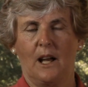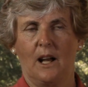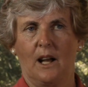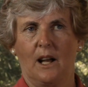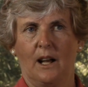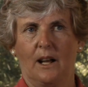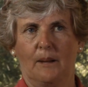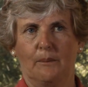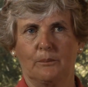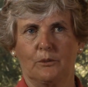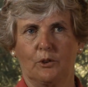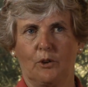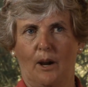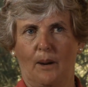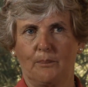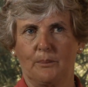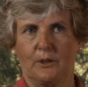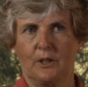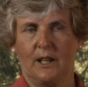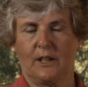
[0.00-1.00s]

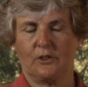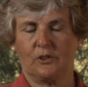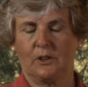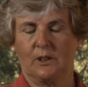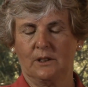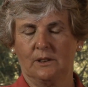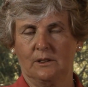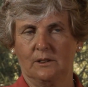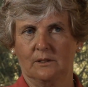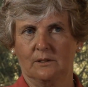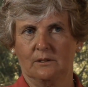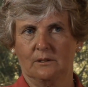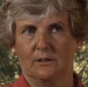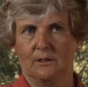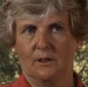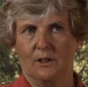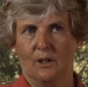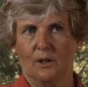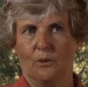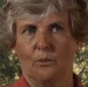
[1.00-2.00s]
crop production?
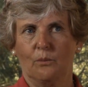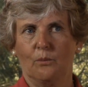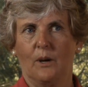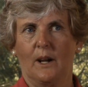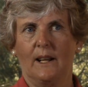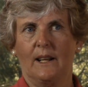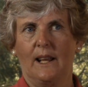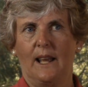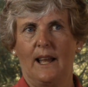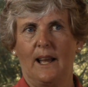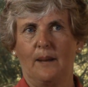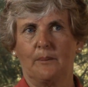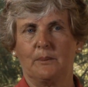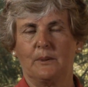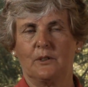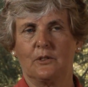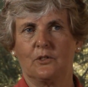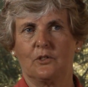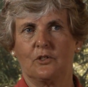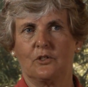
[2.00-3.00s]
What
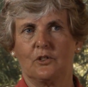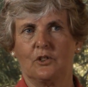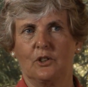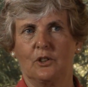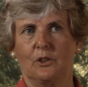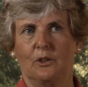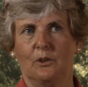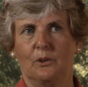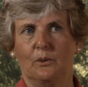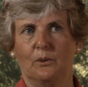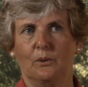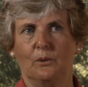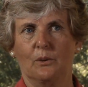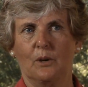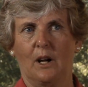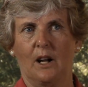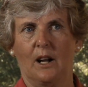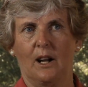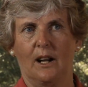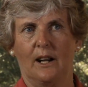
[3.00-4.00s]
happens
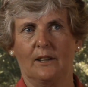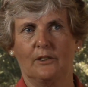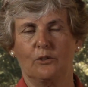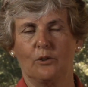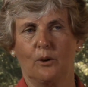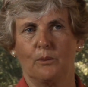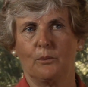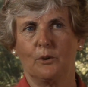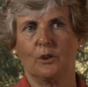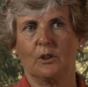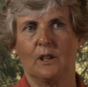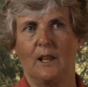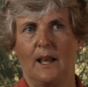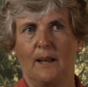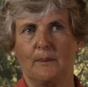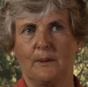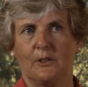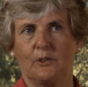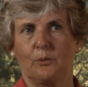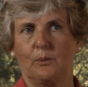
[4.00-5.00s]
to normal
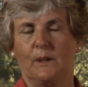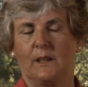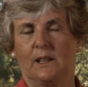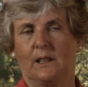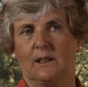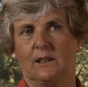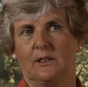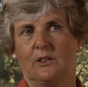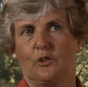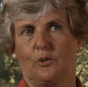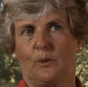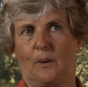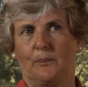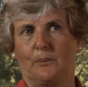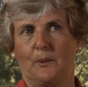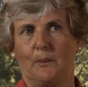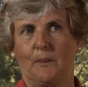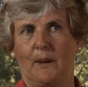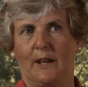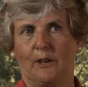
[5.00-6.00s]
climates? We can
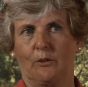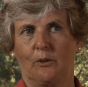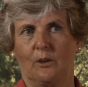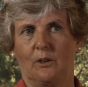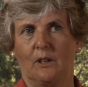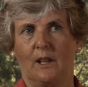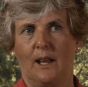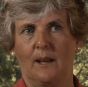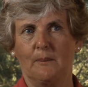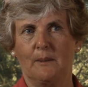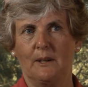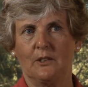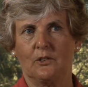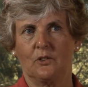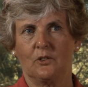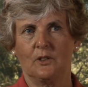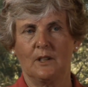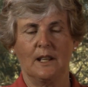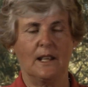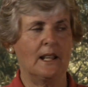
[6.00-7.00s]
disrupt the
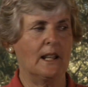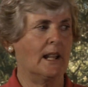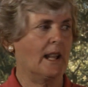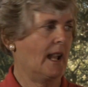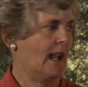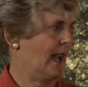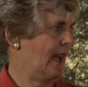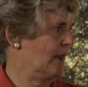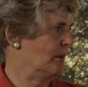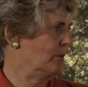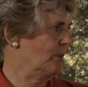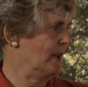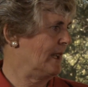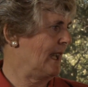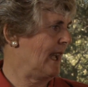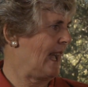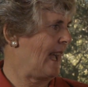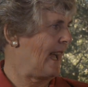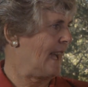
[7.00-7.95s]
microclimates. And we